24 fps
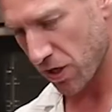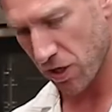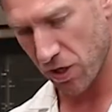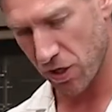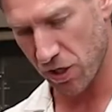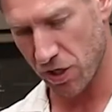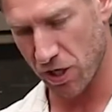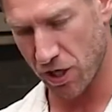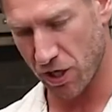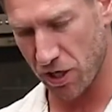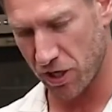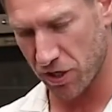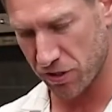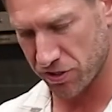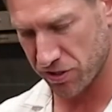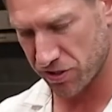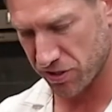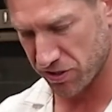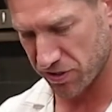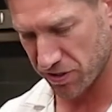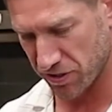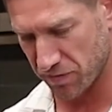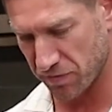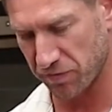
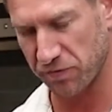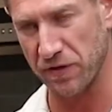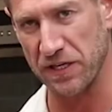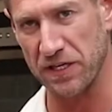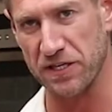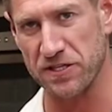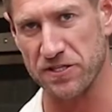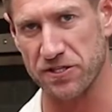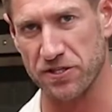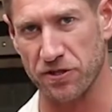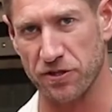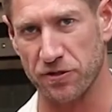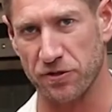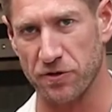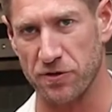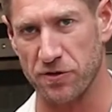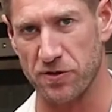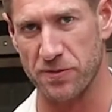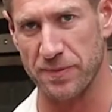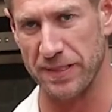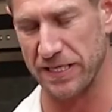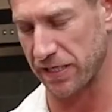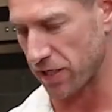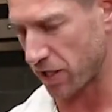last things that are
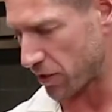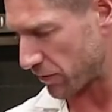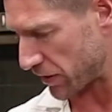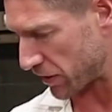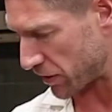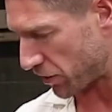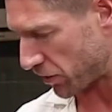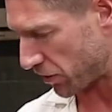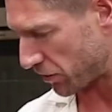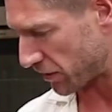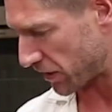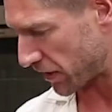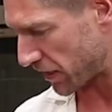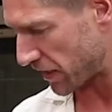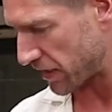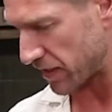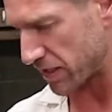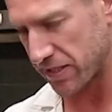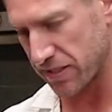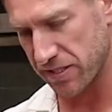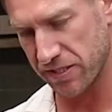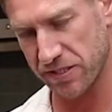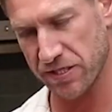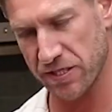going to be going on
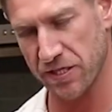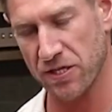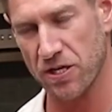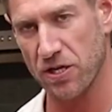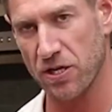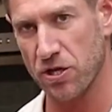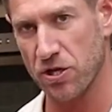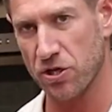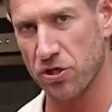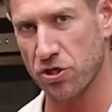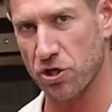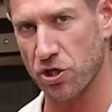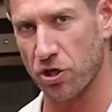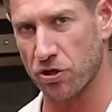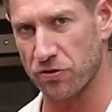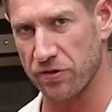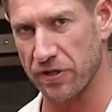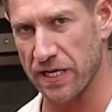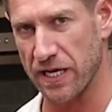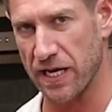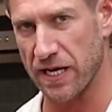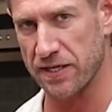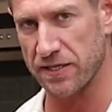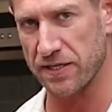is
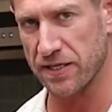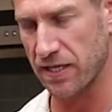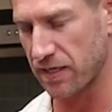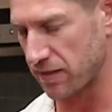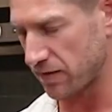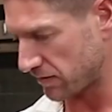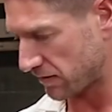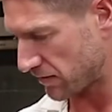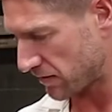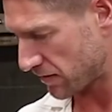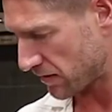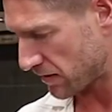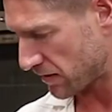coriander